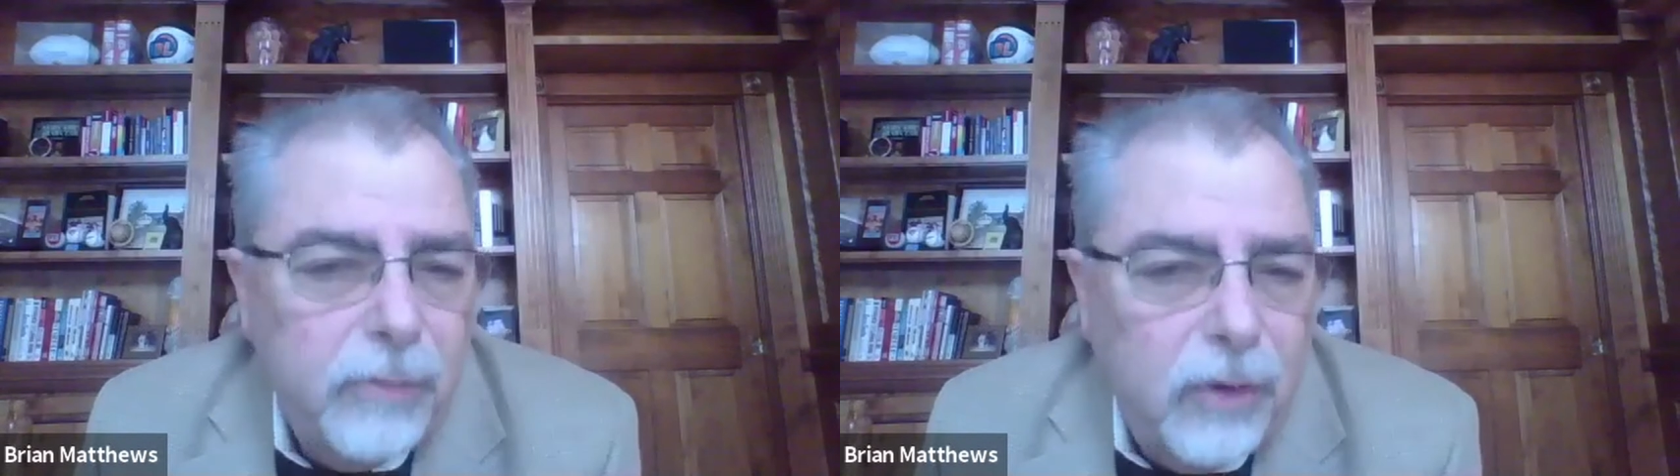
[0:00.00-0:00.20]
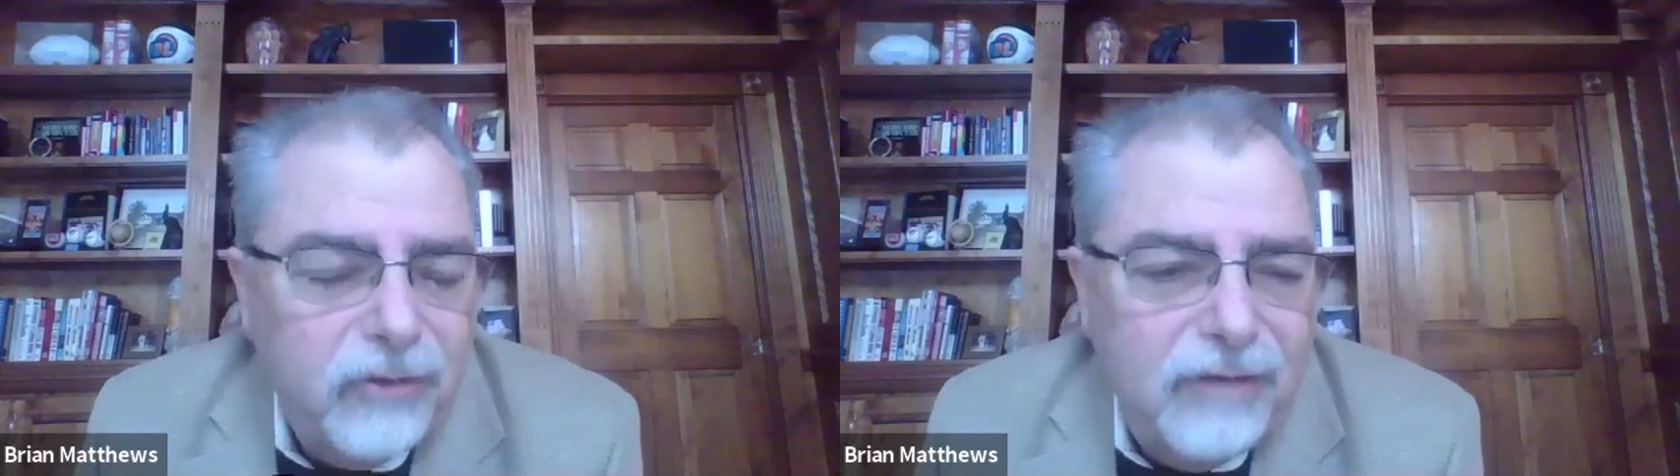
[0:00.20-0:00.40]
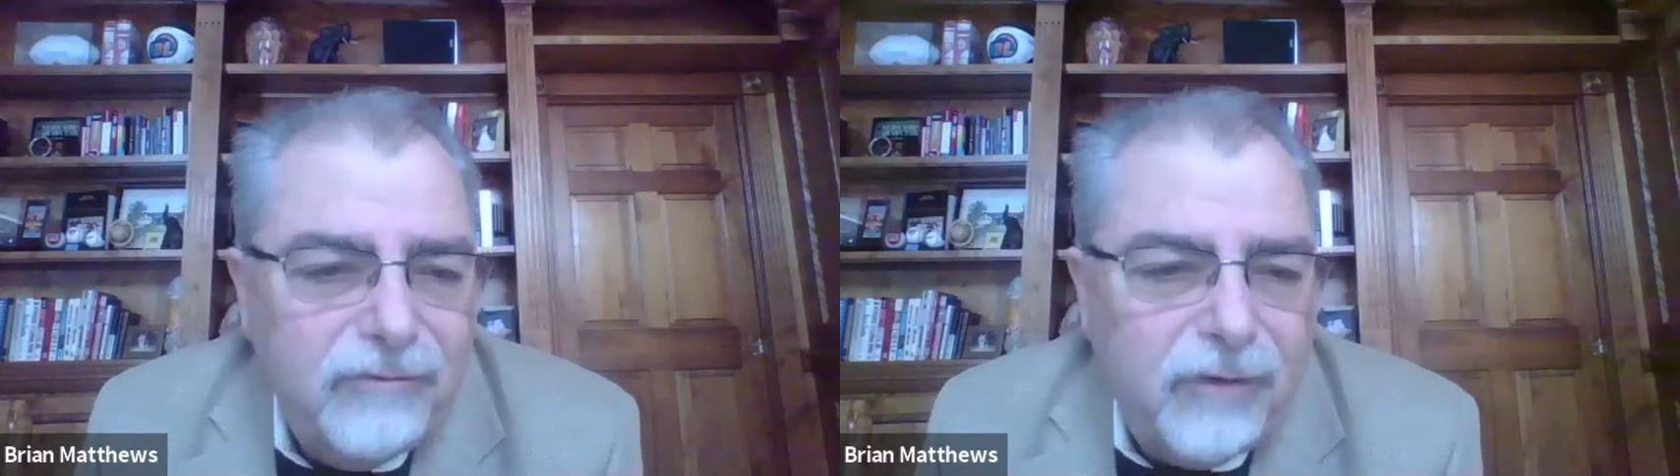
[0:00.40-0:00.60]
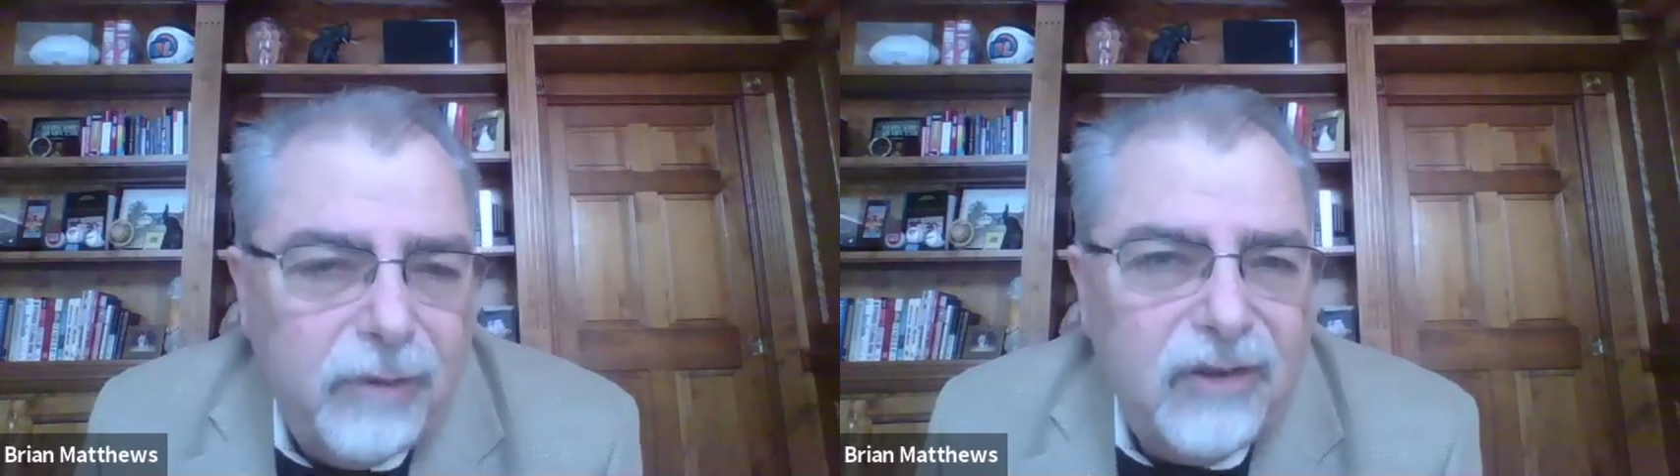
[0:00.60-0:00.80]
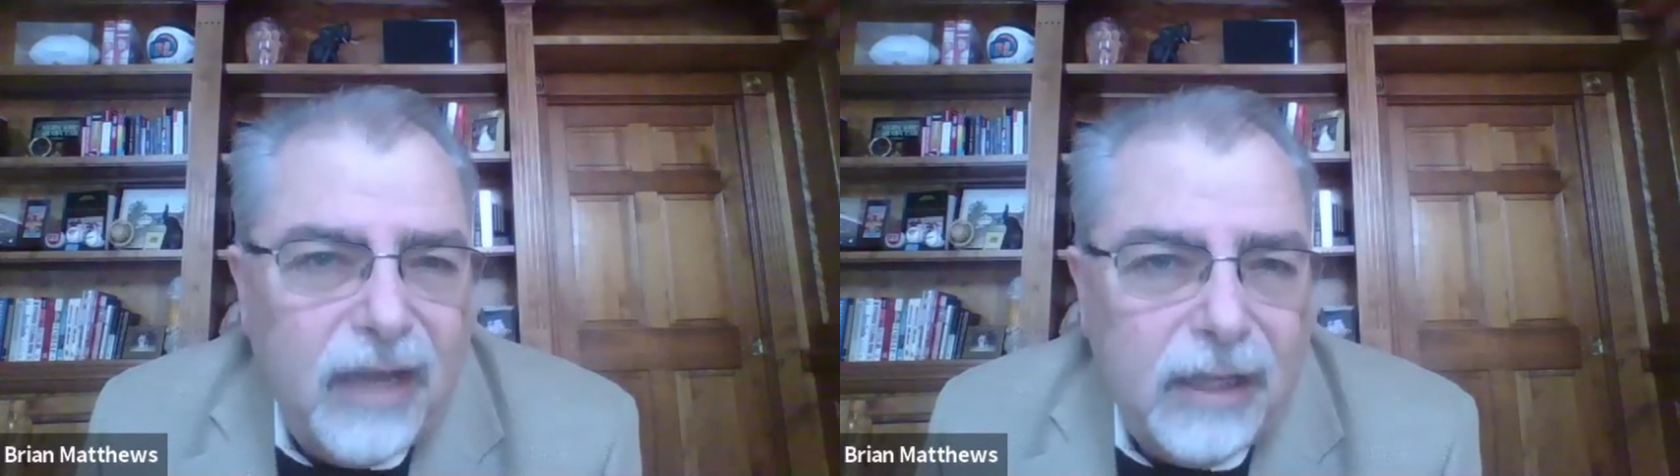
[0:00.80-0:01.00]
mostly from
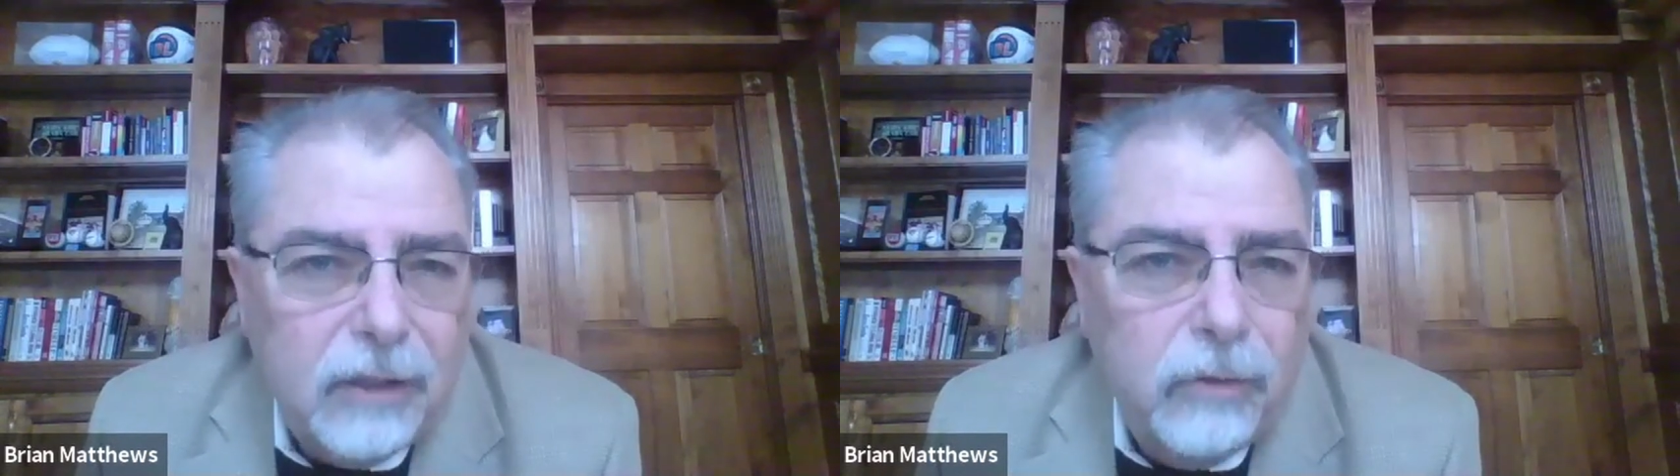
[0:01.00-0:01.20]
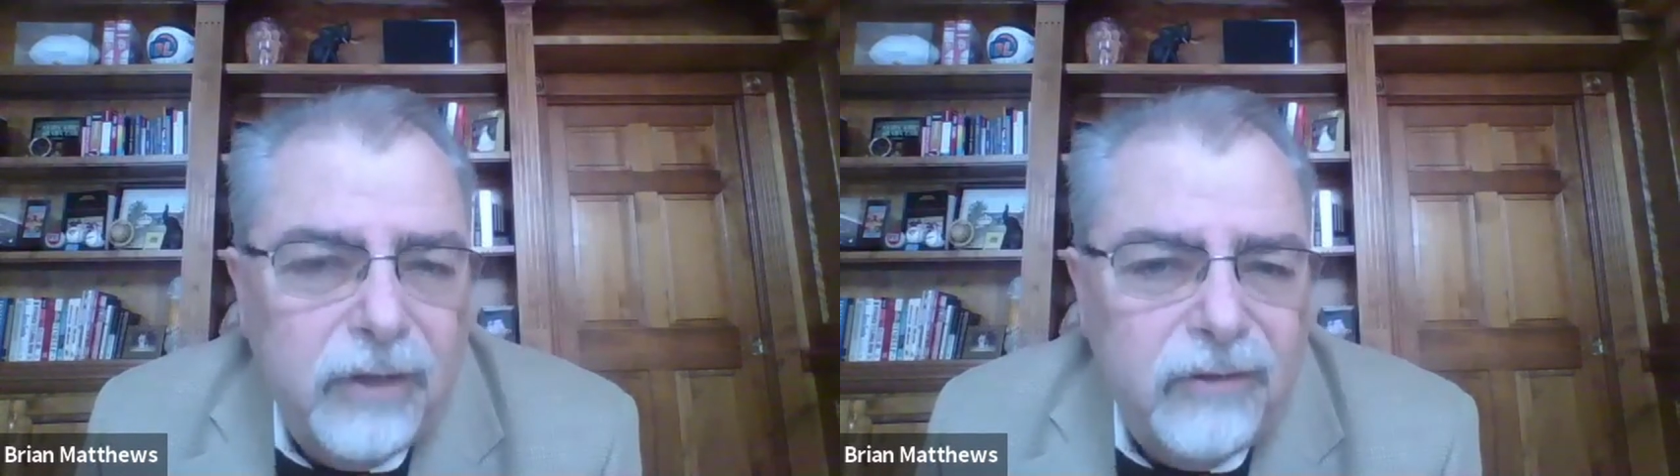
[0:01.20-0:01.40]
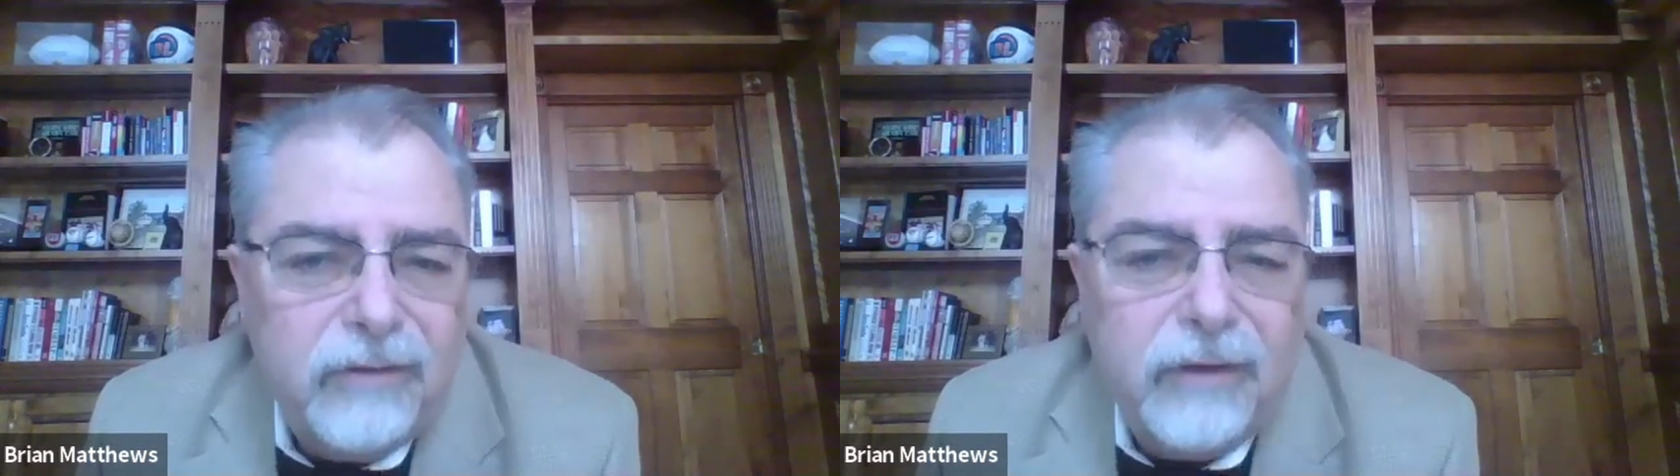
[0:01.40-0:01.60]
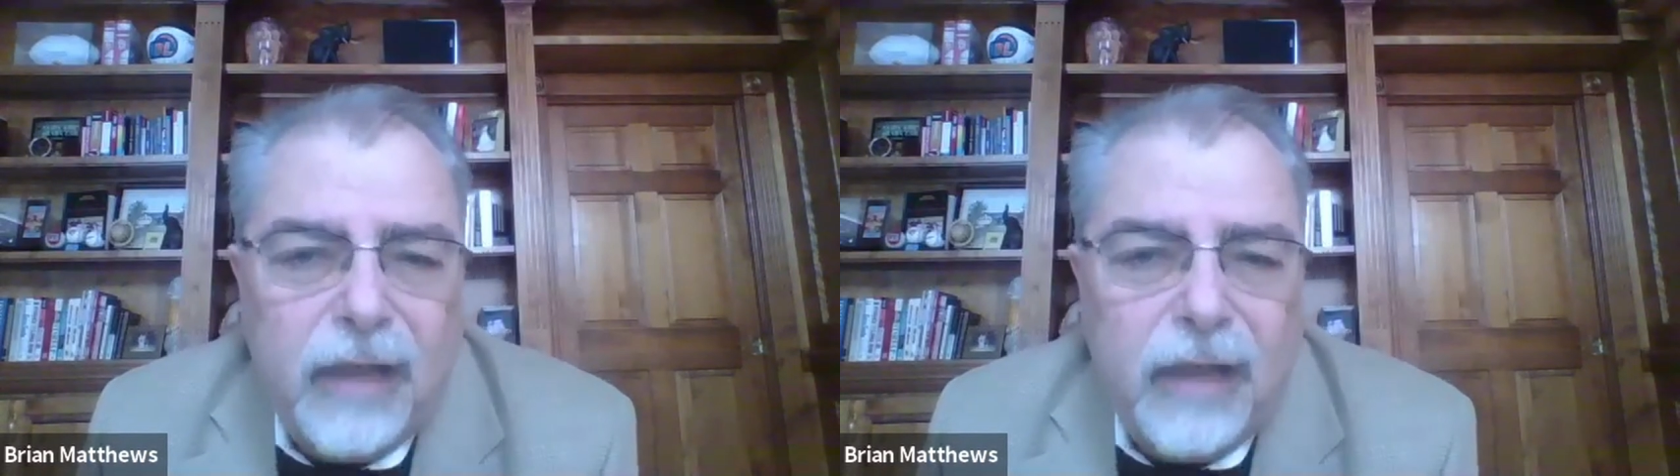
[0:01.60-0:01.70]
St. Louis.